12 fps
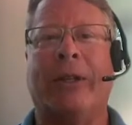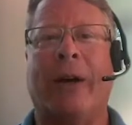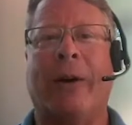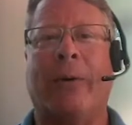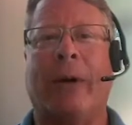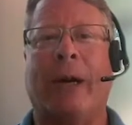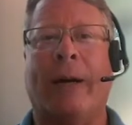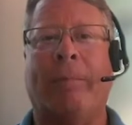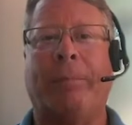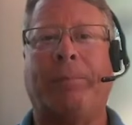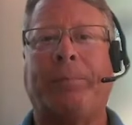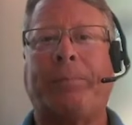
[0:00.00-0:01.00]
So
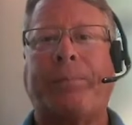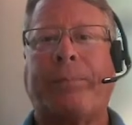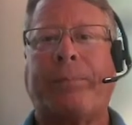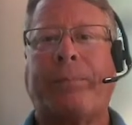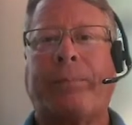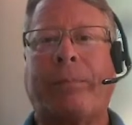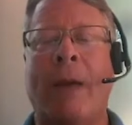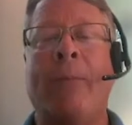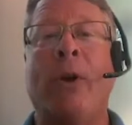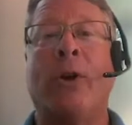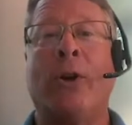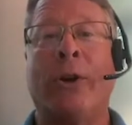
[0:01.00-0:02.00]
I'm
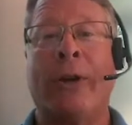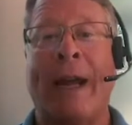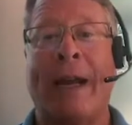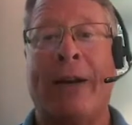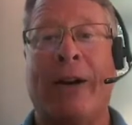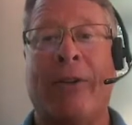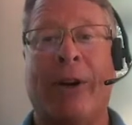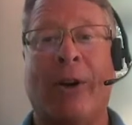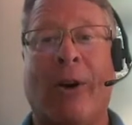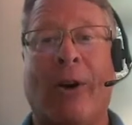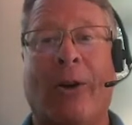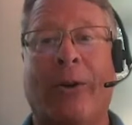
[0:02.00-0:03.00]
going to hand it over to
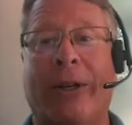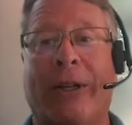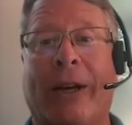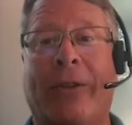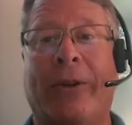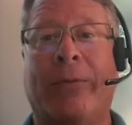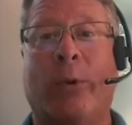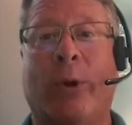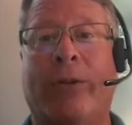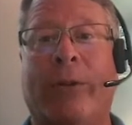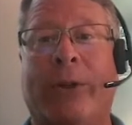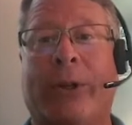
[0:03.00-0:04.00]
Karl to tell the
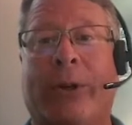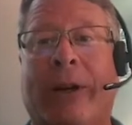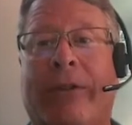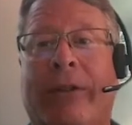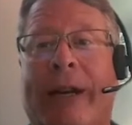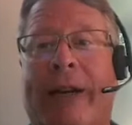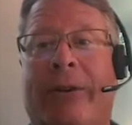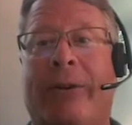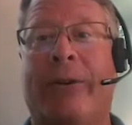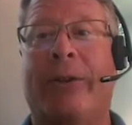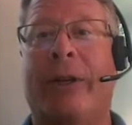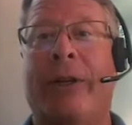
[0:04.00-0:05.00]
wonderful story of St.
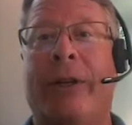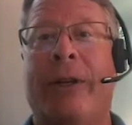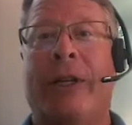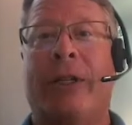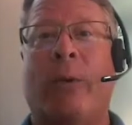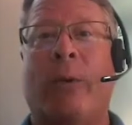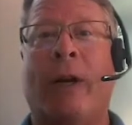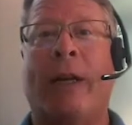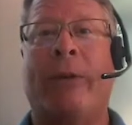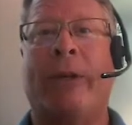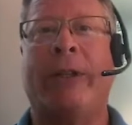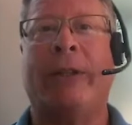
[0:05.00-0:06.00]
Andrews
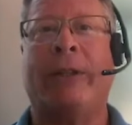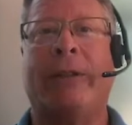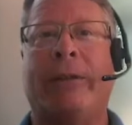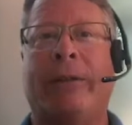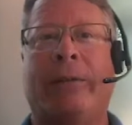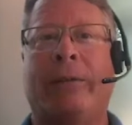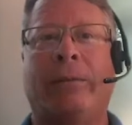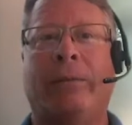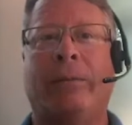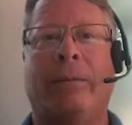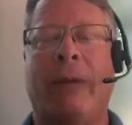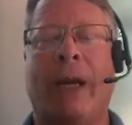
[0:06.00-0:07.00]
Sewanee, which is
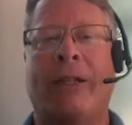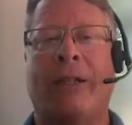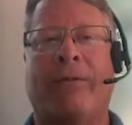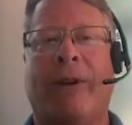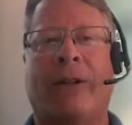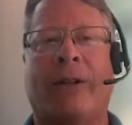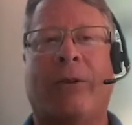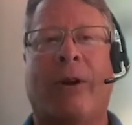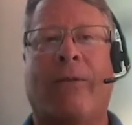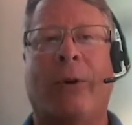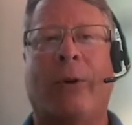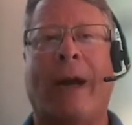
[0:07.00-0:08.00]
next to
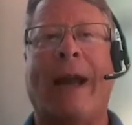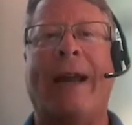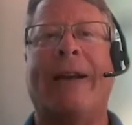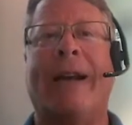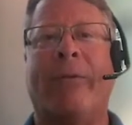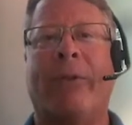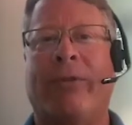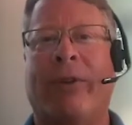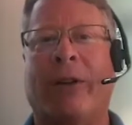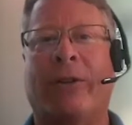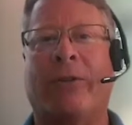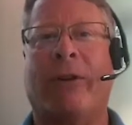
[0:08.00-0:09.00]
Foxcroft, or hand in hand with
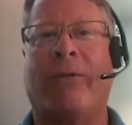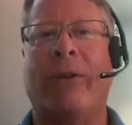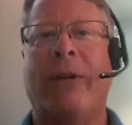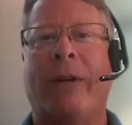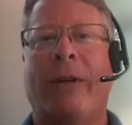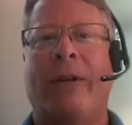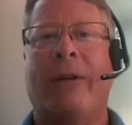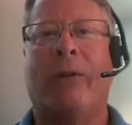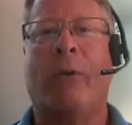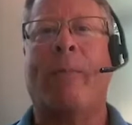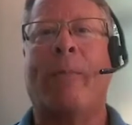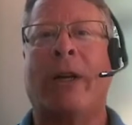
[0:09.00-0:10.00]
Foxcroft,
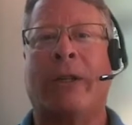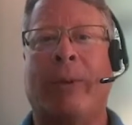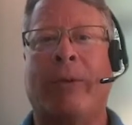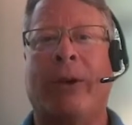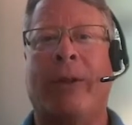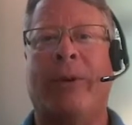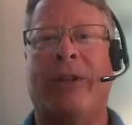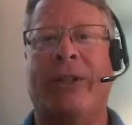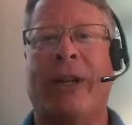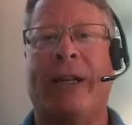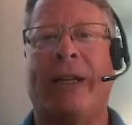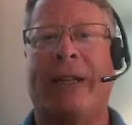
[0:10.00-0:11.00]
quite possibly one of the most
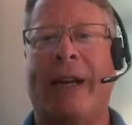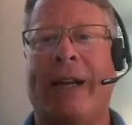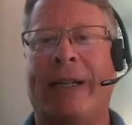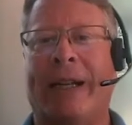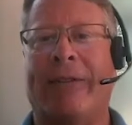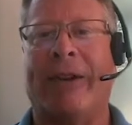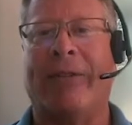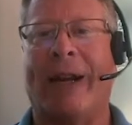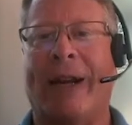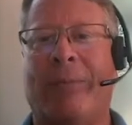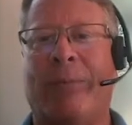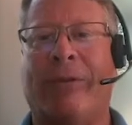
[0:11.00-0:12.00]
stunning settings I've ever
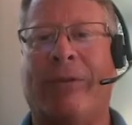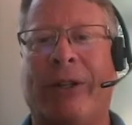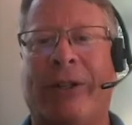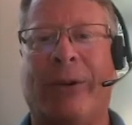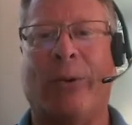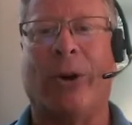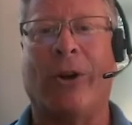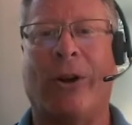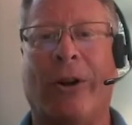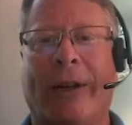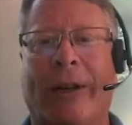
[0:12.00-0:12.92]
had the privilege to work on.